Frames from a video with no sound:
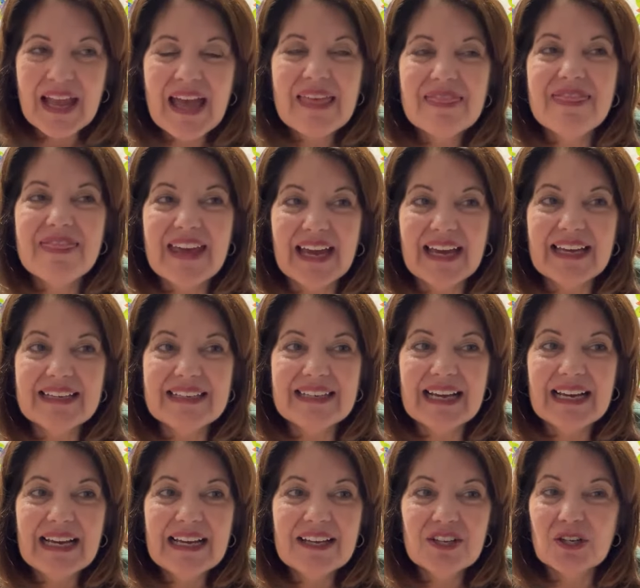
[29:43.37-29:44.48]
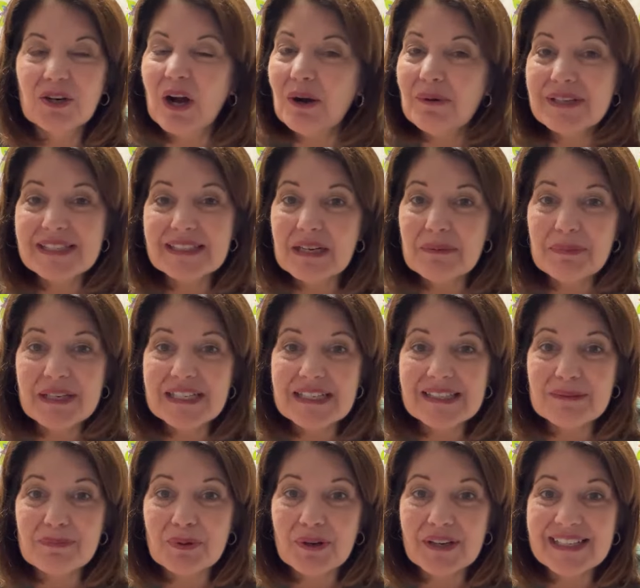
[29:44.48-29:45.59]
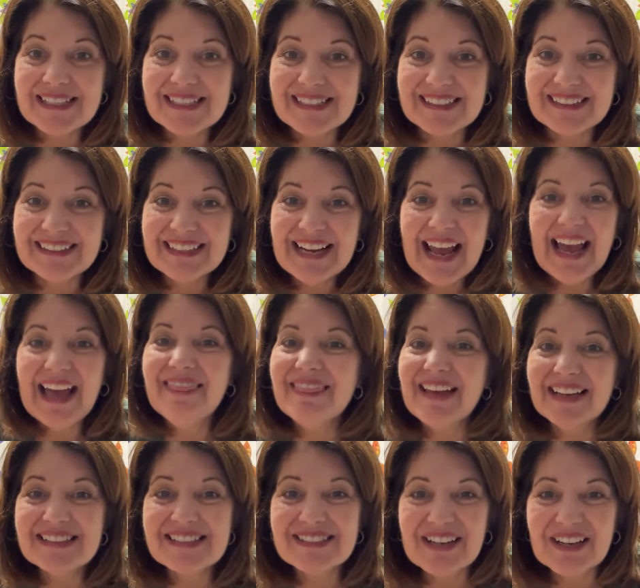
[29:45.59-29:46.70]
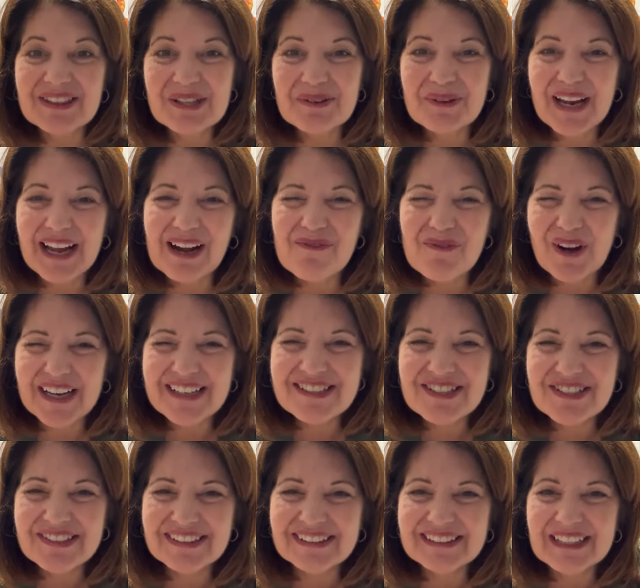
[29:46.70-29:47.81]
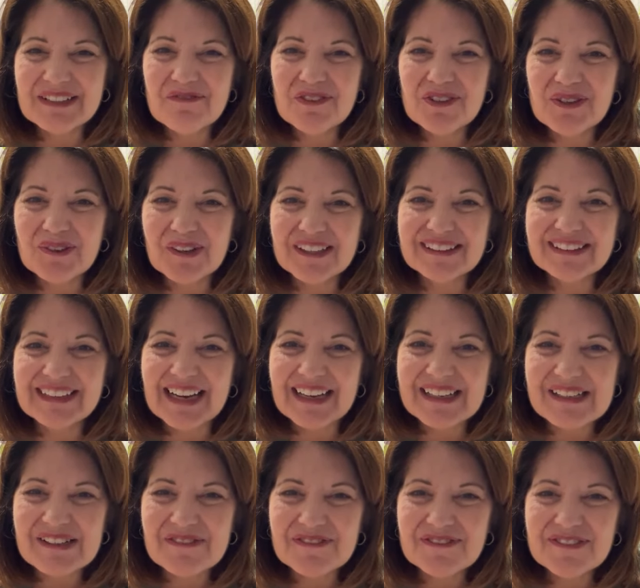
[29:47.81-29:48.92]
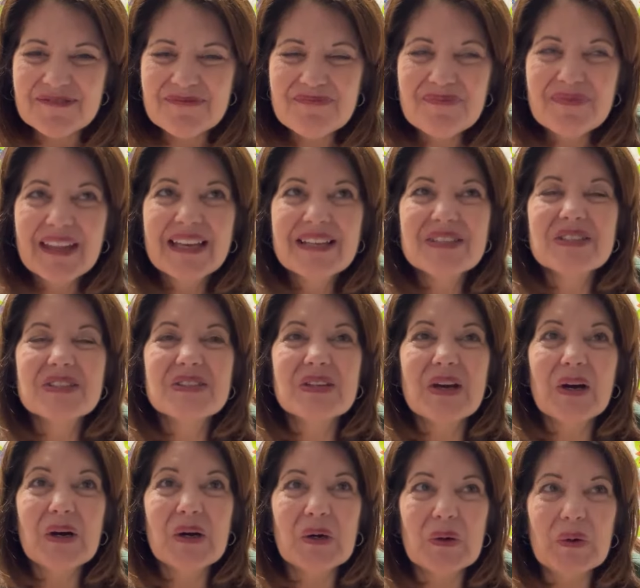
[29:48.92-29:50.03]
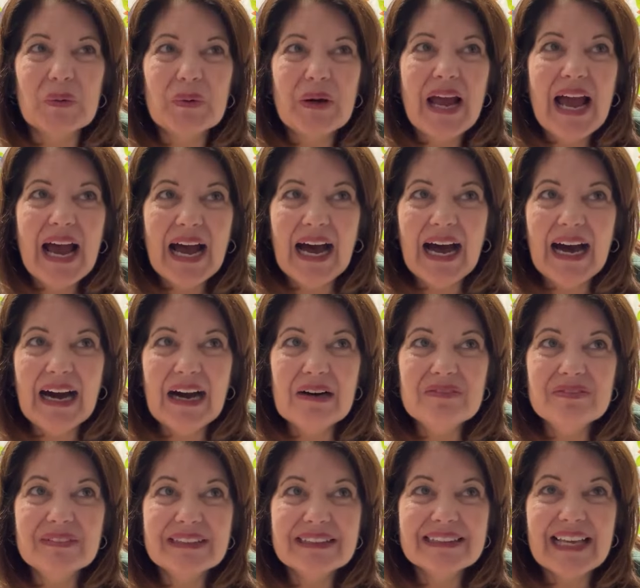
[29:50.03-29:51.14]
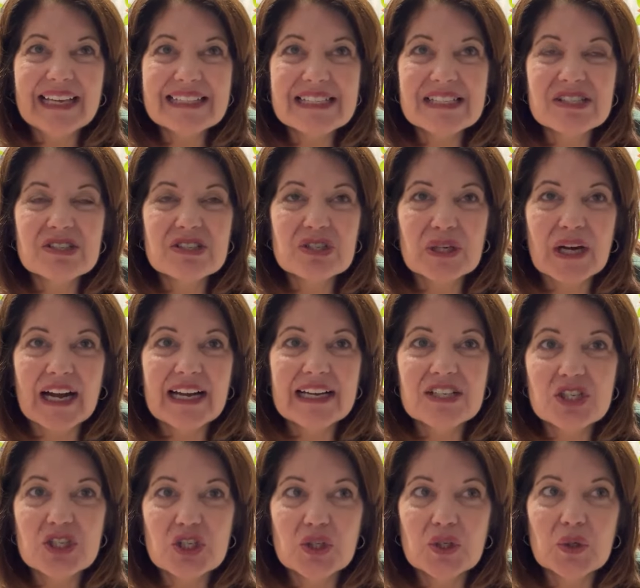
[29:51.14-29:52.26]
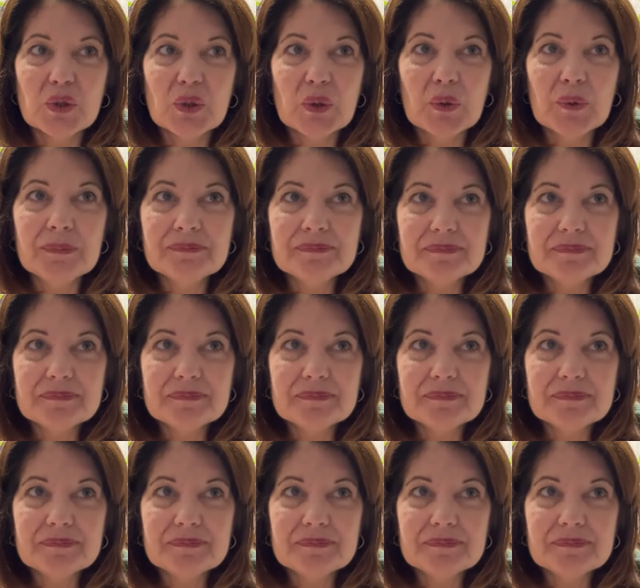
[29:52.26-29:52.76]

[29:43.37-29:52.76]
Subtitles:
then you're always going to be disappointed. And that's not the way I want you to live your life. So let's try to